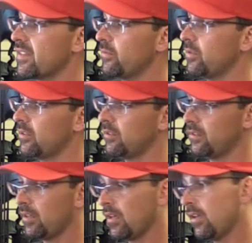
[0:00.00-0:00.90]
that
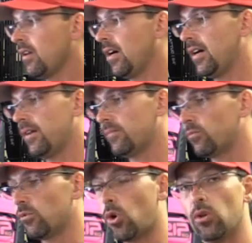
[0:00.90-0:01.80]
will
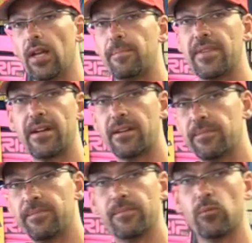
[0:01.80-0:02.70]
roll up their
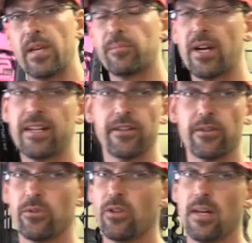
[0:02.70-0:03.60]
windbreaker
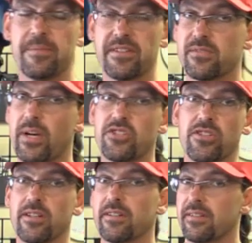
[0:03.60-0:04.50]
or roll up their
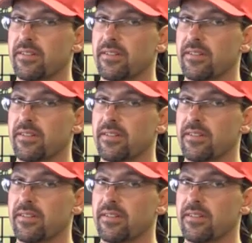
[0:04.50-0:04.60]
sweatshirt